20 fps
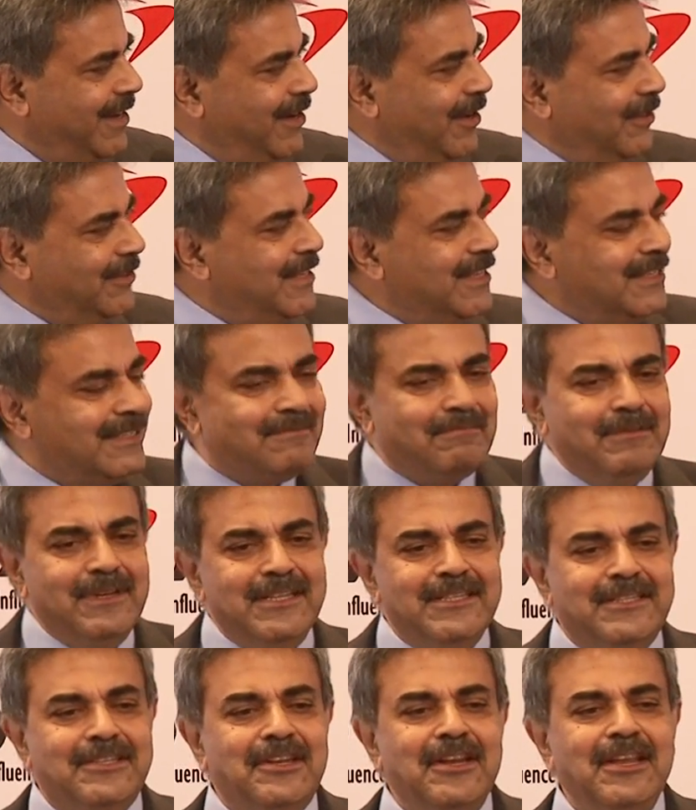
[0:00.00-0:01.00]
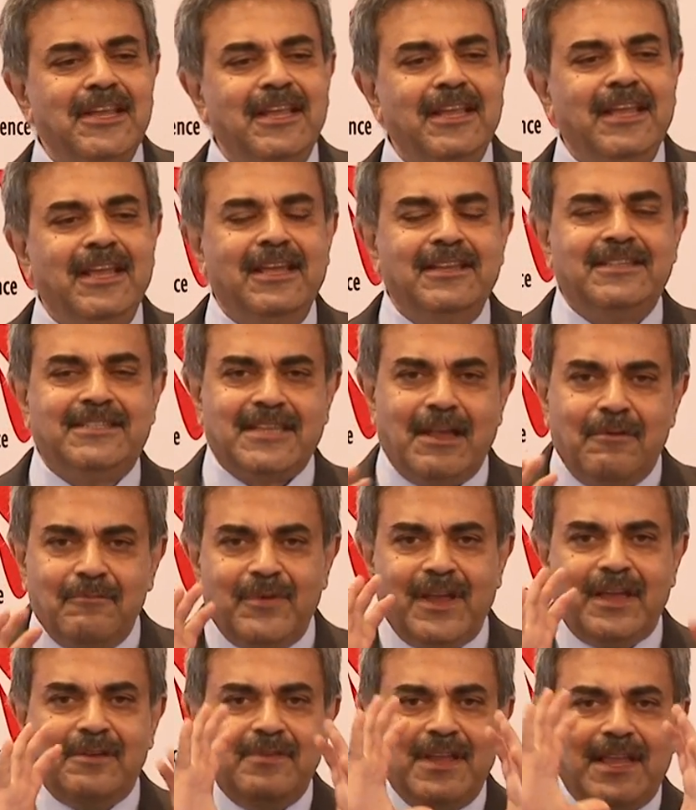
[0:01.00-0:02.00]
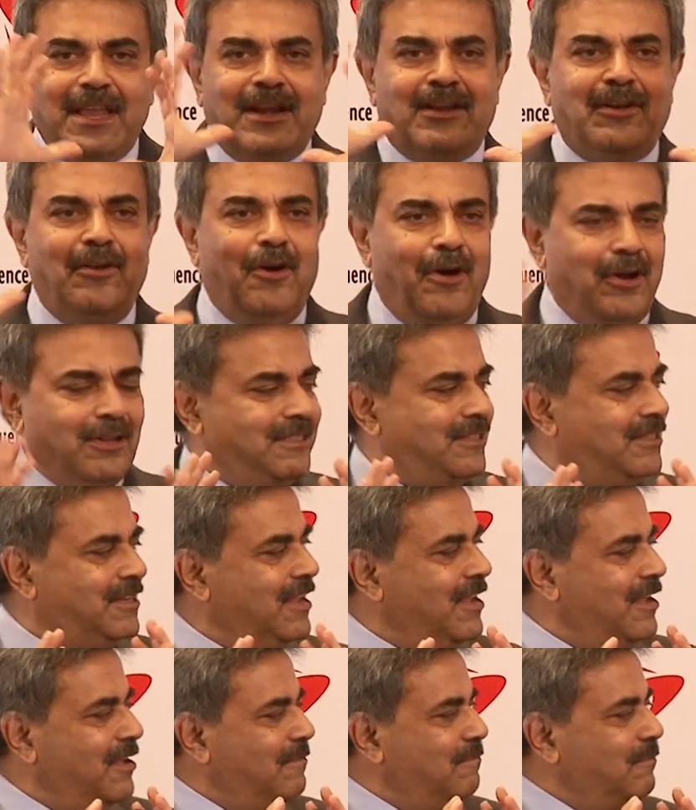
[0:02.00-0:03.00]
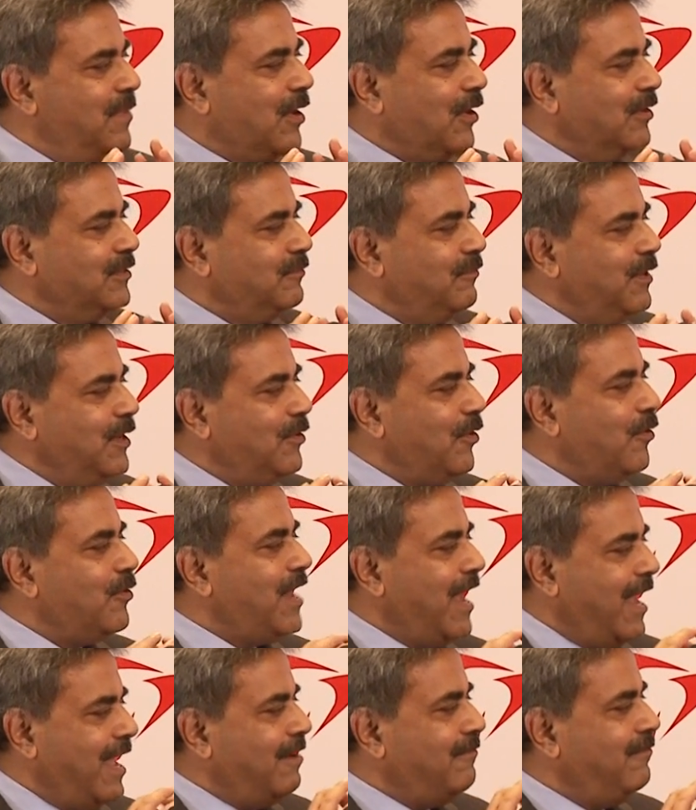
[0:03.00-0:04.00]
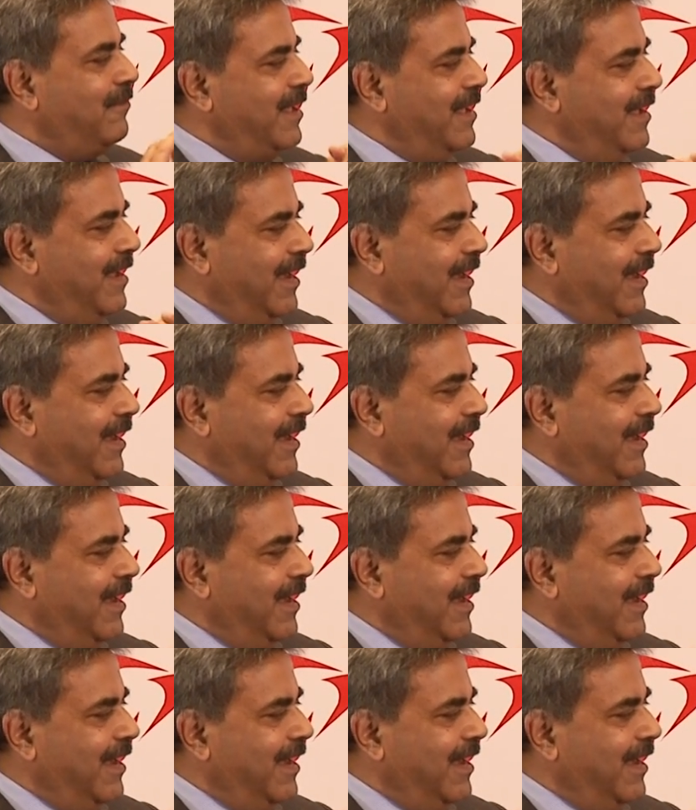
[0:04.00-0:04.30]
Now, this ministry, somewhere we get lost because we don't have,